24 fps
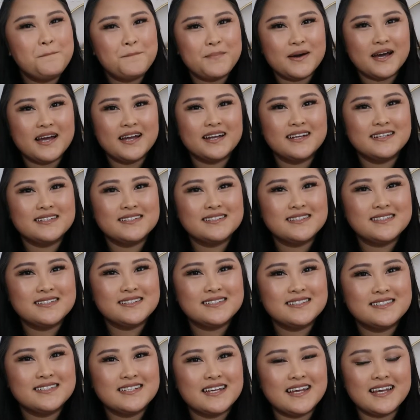But
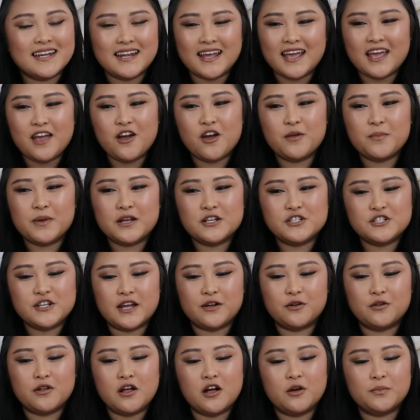today on my
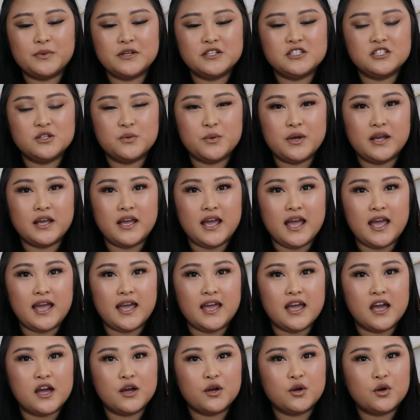channel I'll be doing
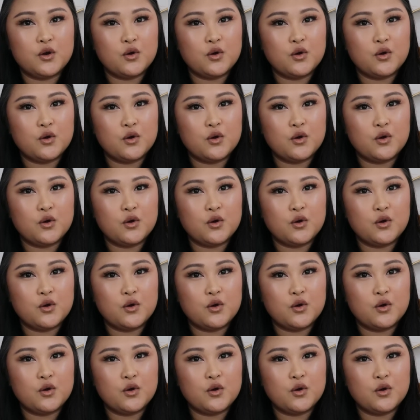a